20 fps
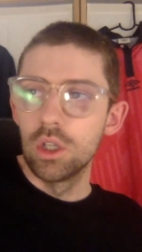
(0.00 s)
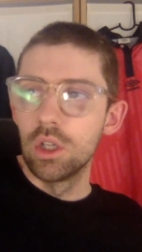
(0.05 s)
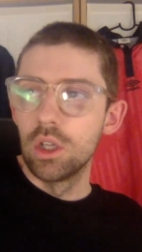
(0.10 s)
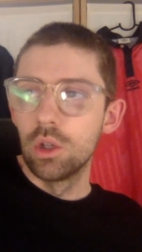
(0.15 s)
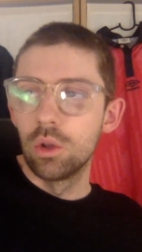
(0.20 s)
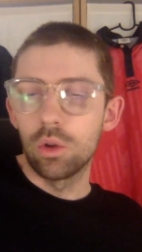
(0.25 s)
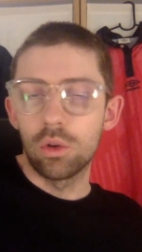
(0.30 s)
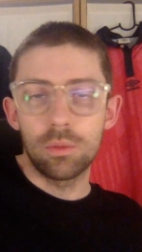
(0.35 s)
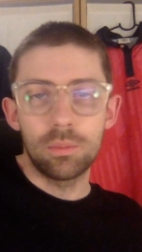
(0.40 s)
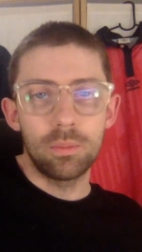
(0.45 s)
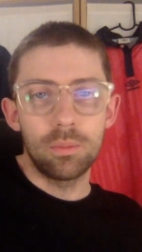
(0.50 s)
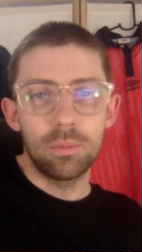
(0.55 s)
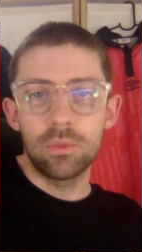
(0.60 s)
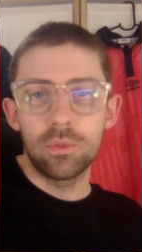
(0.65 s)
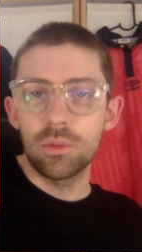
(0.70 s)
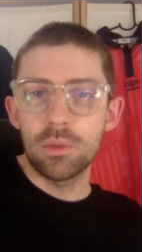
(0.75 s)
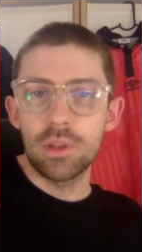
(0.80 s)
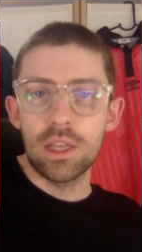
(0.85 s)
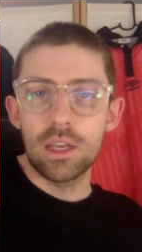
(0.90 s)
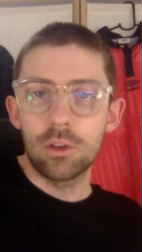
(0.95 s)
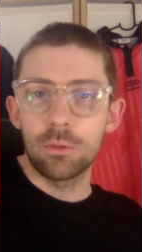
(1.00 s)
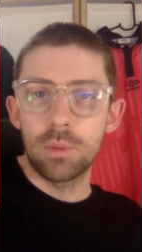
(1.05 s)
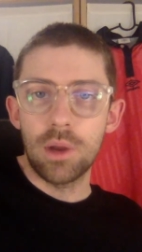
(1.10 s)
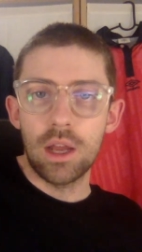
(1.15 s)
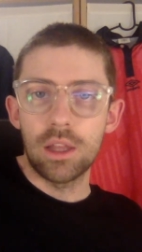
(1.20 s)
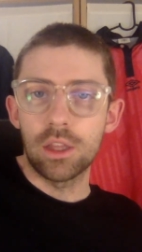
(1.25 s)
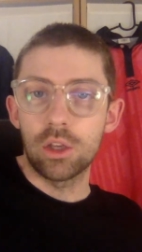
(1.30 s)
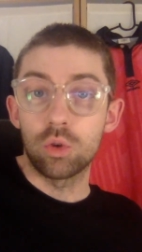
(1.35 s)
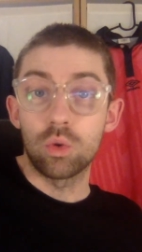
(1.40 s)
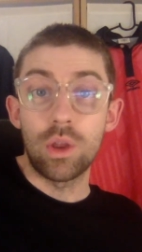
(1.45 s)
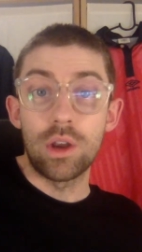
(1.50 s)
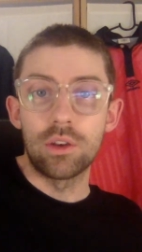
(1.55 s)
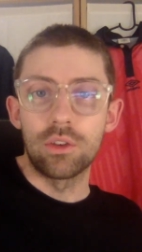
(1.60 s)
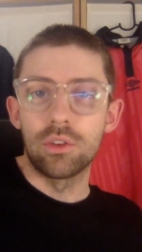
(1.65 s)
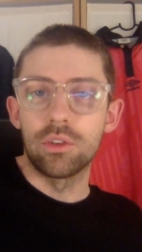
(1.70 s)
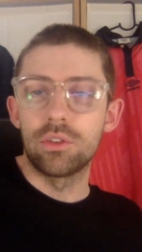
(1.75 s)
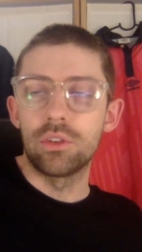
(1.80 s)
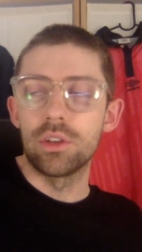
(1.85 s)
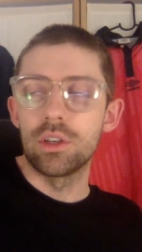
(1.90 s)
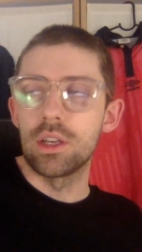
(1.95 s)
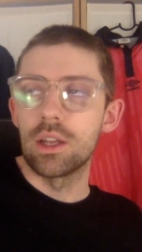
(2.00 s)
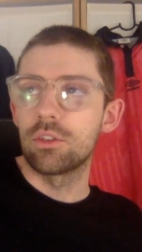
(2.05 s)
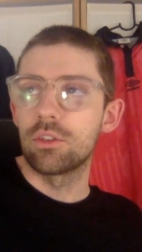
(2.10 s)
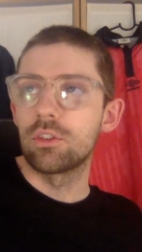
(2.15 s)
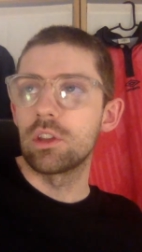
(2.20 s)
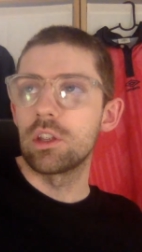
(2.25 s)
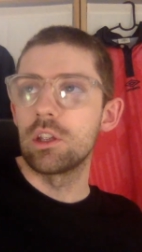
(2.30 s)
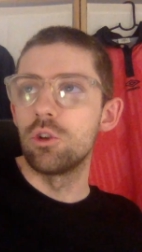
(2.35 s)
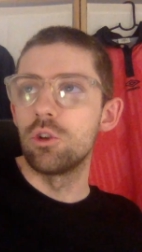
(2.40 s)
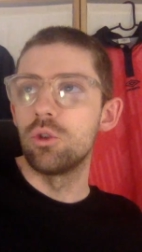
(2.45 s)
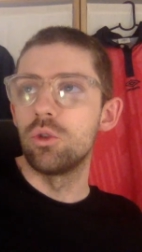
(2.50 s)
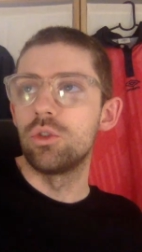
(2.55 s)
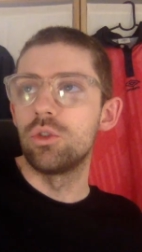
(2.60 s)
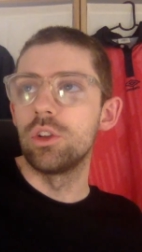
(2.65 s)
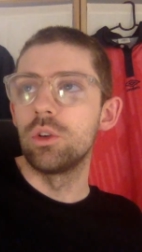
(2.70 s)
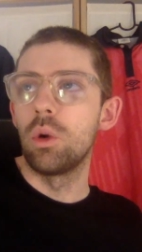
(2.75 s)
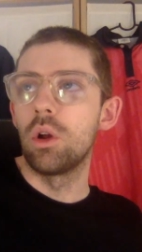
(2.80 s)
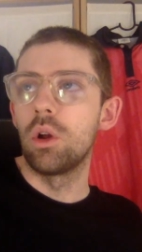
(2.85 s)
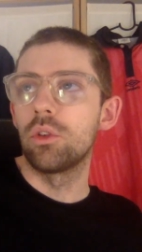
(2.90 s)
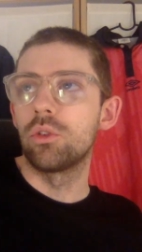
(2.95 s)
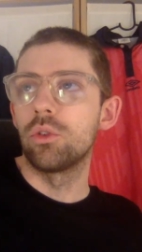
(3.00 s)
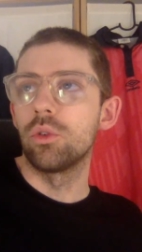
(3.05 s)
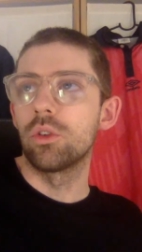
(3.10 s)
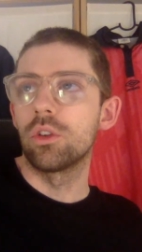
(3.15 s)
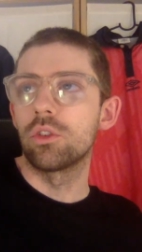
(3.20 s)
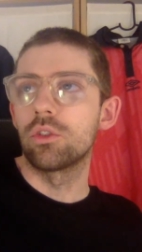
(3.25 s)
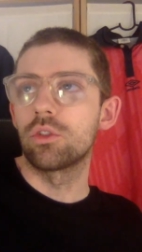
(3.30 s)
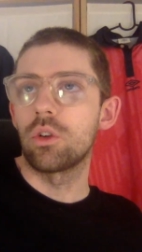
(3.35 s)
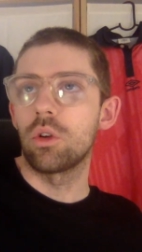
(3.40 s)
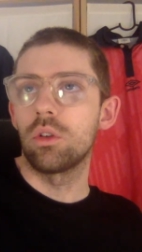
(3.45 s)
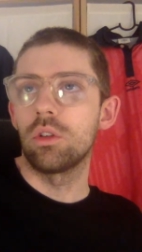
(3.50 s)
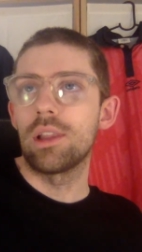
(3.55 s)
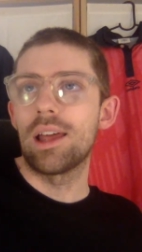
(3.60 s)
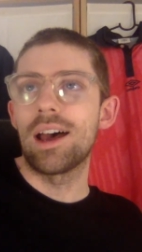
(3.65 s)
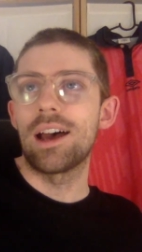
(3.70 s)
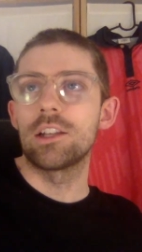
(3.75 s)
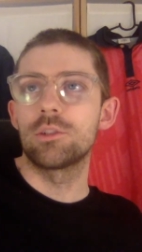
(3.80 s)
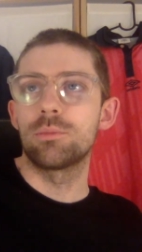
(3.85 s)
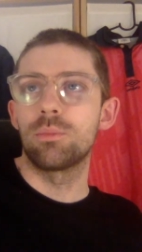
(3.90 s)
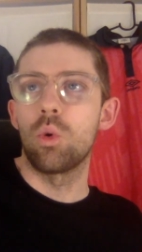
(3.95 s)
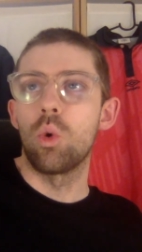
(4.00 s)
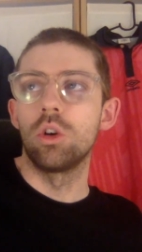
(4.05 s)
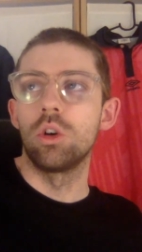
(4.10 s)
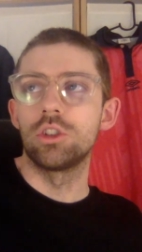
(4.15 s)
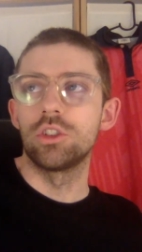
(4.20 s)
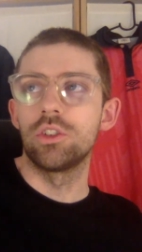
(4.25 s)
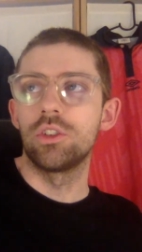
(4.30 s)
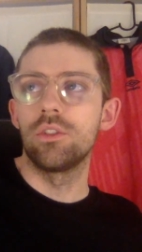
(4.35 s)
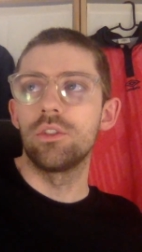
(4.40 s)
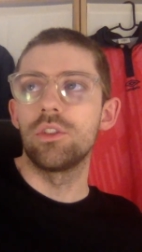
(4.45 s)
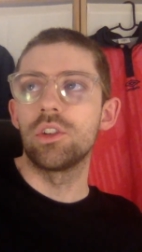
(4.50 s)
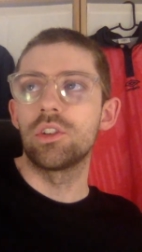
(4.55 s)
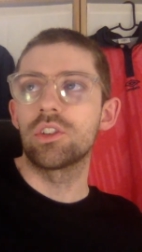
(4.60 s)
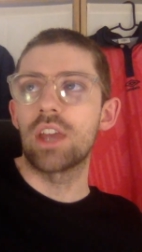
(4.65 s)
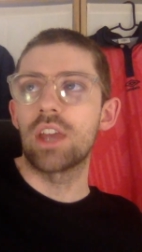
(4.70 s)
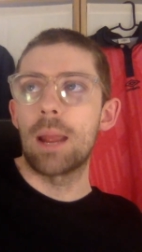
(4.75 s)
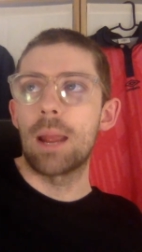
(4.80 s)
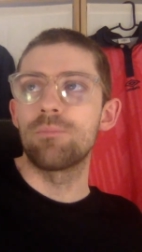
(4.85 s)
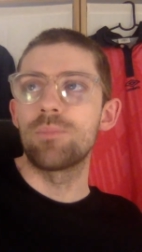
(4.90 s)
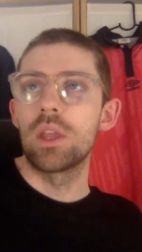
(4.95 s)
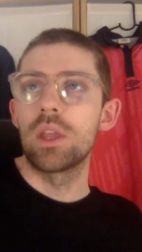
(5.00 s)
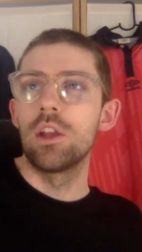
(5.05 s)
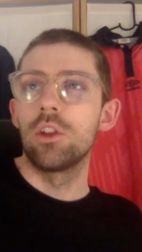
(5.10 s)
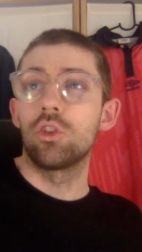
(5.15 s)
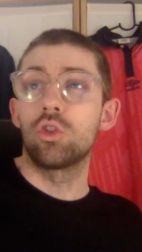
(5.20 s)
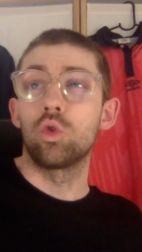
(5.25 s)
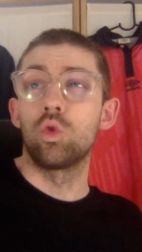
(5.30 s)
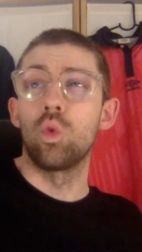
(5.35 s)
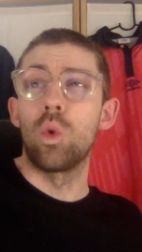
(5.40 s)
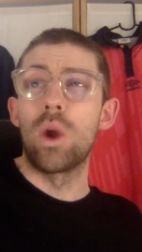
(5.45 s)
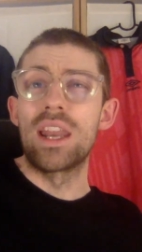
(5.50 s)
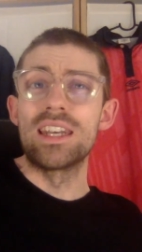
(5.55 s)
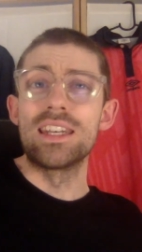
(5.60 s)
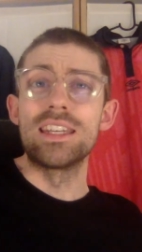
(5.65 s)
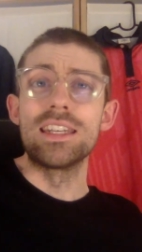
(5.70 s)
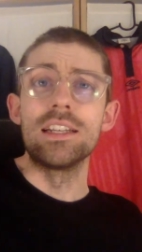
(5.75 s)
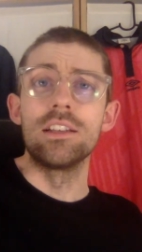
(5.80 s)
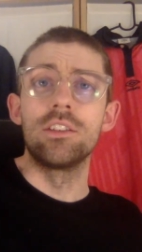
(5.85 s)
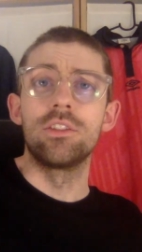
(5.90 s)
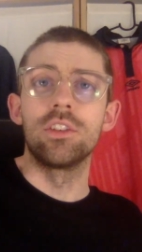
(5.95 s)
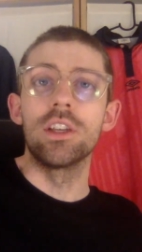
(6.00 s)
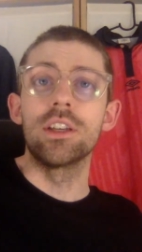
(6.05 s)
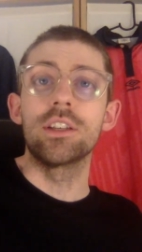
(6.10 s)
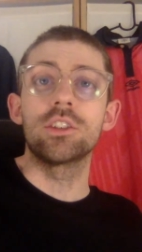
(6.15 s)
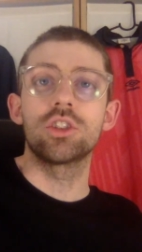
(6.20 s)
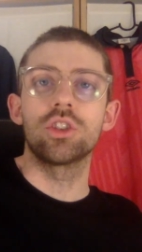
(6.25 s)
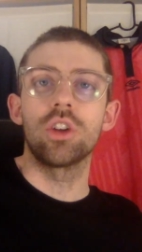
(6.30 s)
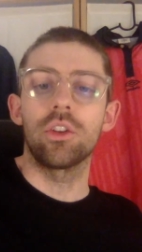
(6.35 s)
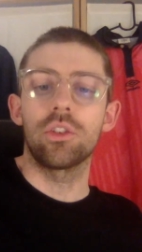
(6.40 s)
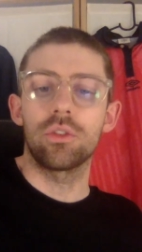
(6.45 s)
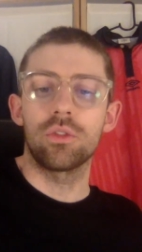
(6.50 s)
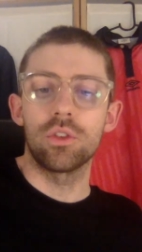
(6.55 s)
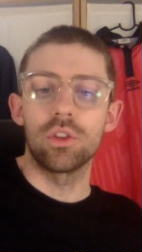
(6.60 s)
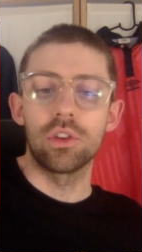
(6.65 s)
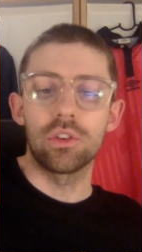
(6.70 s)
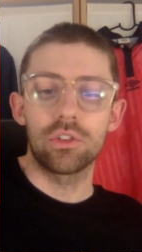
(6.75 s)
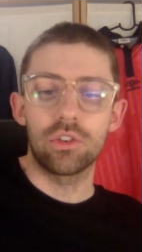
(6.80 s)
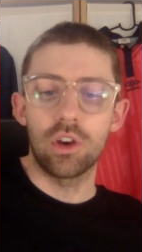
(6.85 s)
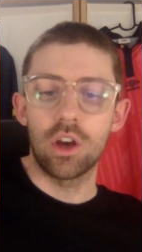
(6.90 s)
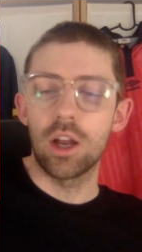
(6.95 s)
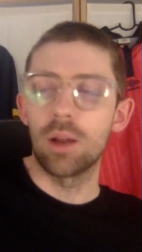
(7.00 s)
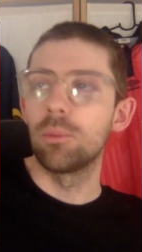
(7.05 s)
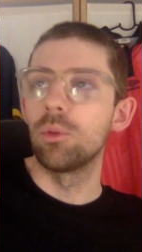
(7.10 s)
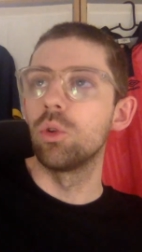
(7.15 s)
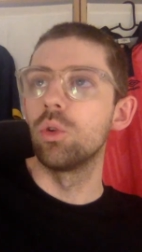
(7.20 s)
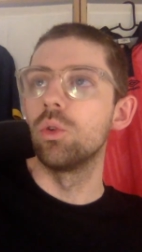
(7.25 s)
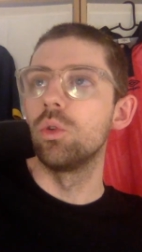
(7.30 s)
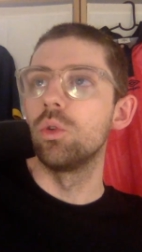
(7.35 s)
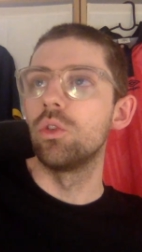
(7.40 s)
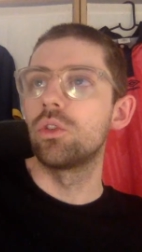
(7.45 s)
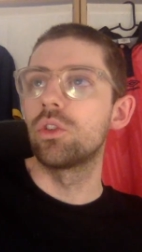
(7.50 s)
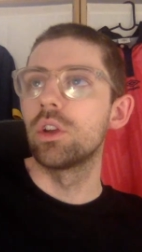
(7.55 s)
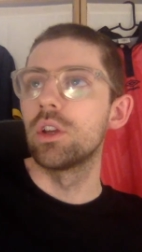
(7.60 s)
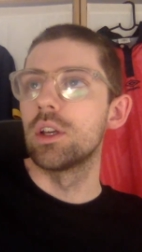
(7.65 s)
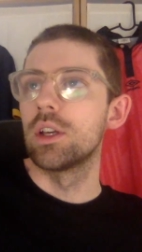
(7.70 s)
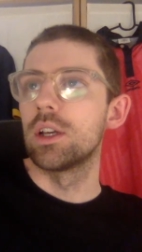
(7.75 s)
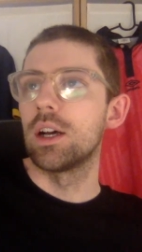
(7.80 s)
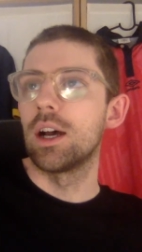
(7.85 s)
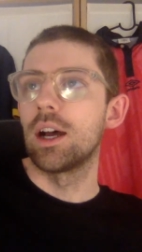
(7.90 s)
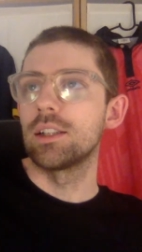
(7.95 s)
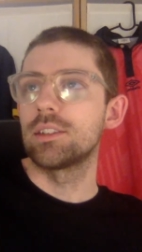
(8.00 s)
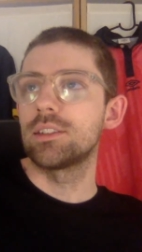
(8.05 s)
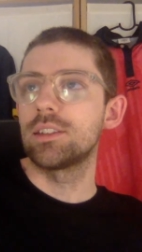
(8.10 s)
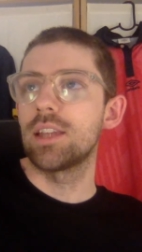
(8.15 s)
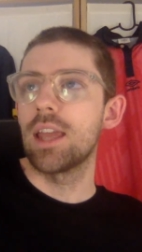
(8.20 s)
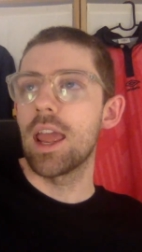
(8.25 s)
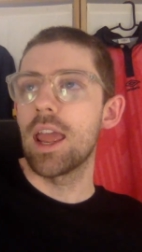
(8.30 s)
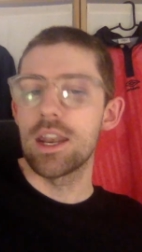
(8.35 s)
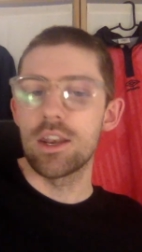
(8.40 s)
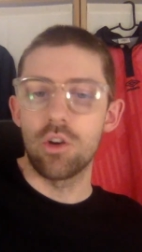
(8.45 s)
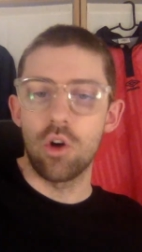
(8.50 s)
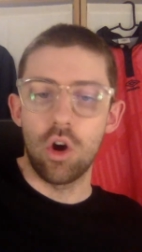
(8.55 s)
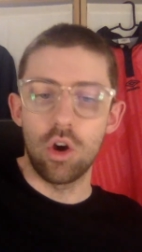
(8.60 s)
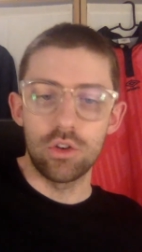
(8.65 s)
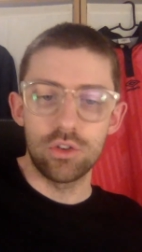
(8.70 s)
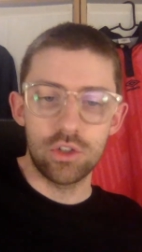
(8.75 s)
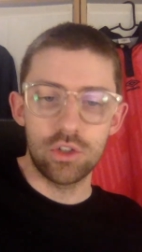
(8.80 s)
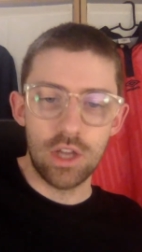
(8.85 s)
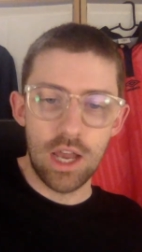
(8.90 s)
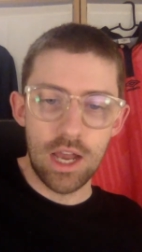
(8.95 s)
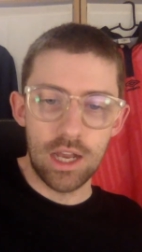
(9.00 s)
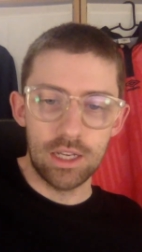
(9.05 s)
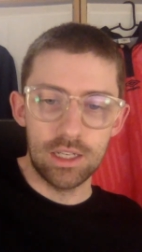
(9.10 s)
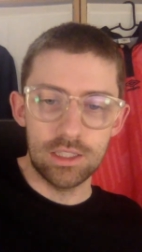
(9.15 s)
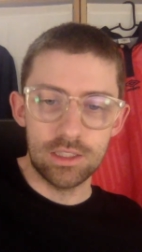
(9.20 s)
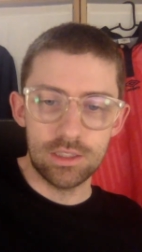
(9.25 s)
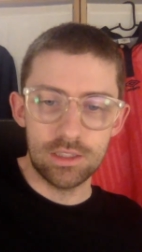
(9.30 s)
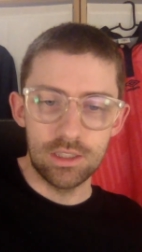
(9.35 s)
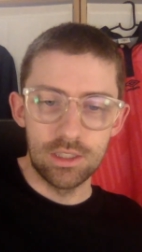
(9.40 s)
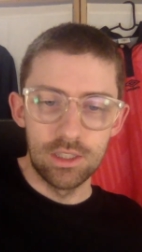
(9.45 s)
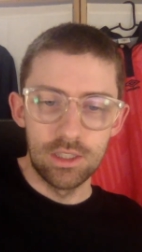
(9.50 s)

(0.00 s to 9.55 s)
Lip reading: Look, some of that is partly credit to Sydney FC, who did well to control large portions of this game. 26 shots for the Sky Blues, 10 on target.